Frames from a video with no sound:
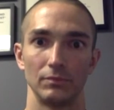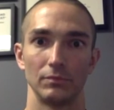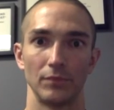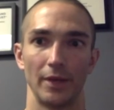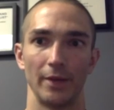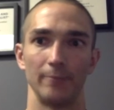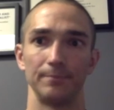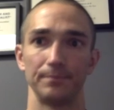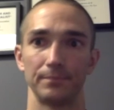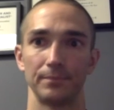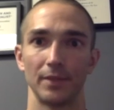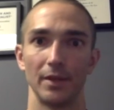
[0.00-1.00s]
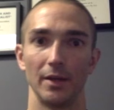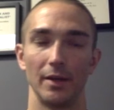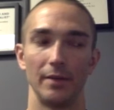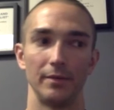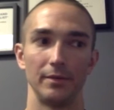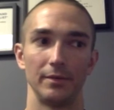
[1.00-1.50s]
Yeah.
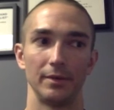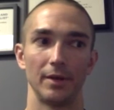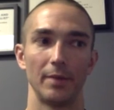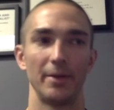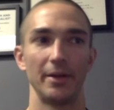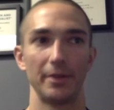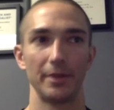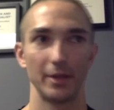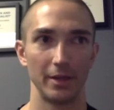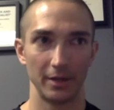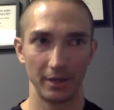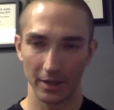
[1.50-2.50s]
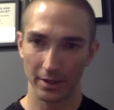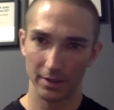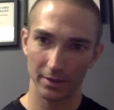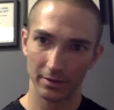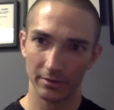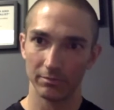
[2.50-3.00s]
And I mean, I think it
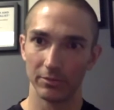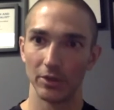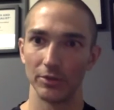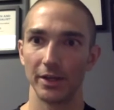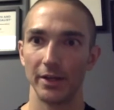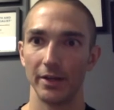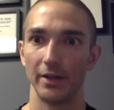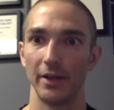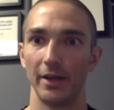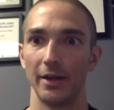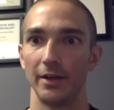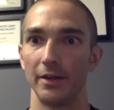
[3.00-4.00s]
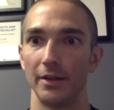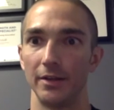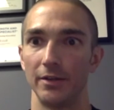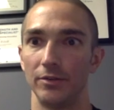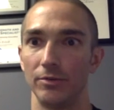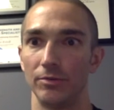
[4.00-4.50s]
goes hand in hand,
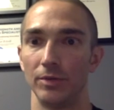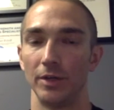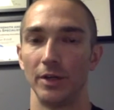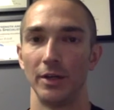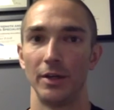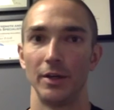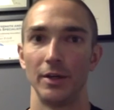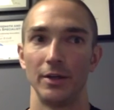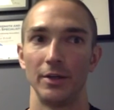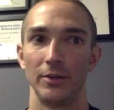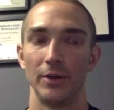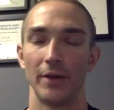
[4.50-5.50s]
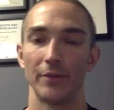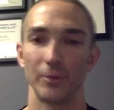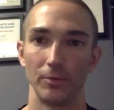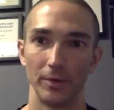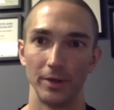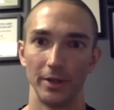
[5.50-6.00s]
and you have to
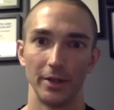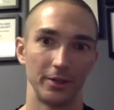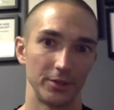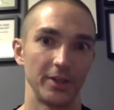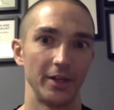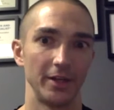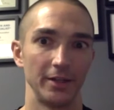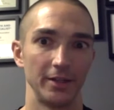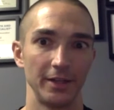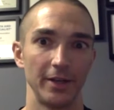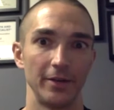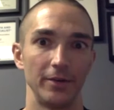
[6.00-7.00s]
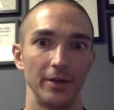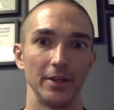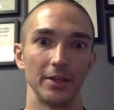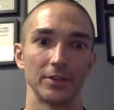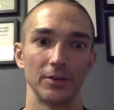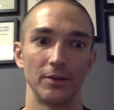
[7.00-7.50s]
really understand intent, right?
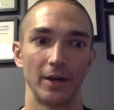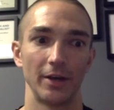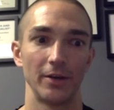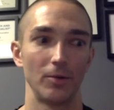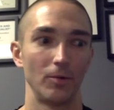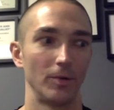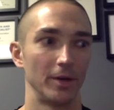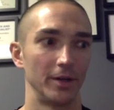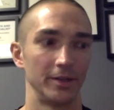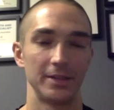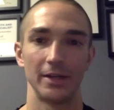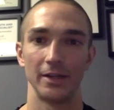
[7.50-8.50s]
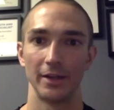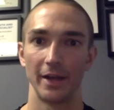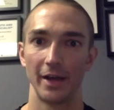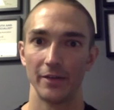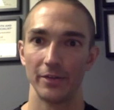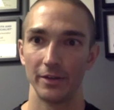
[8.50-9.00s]
Like, so I don't want to tell an
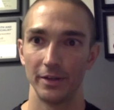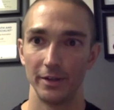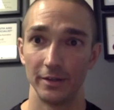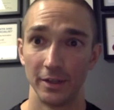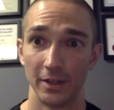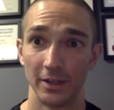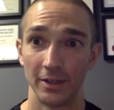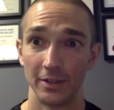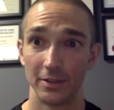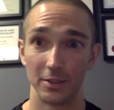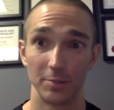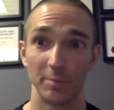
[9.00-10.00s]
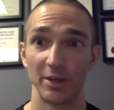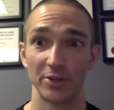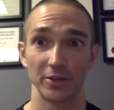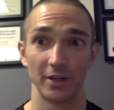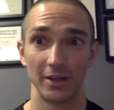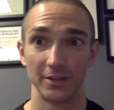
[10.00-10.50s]
athlete to
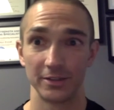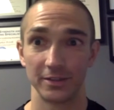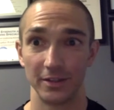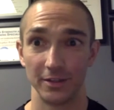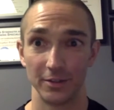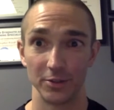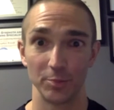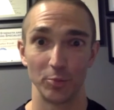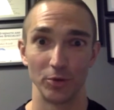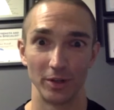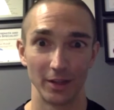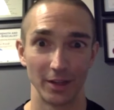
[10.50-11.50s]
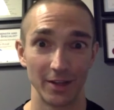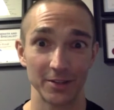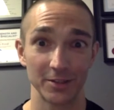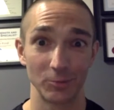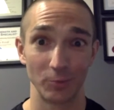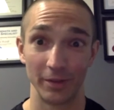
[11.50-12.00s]
specialize in their sport
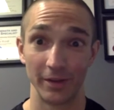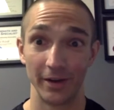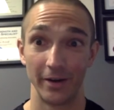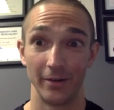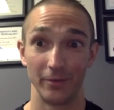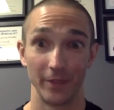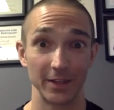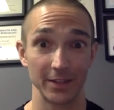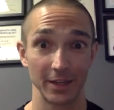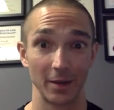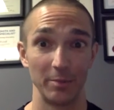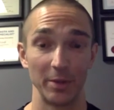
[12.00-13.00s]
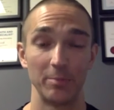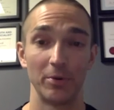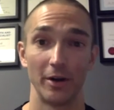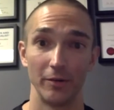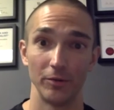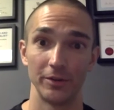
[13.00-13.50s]
less when that's like a big
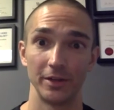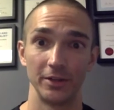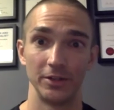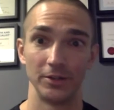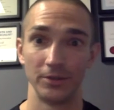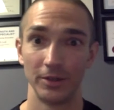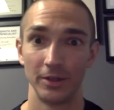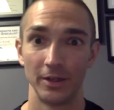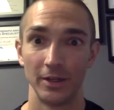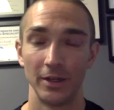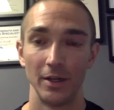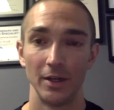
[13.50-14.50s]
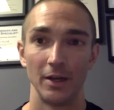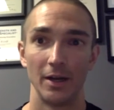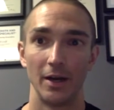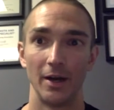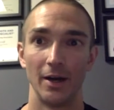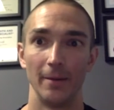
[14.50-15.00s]
part of what they do.
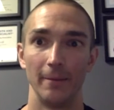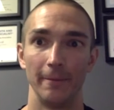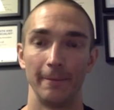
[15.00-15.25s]
But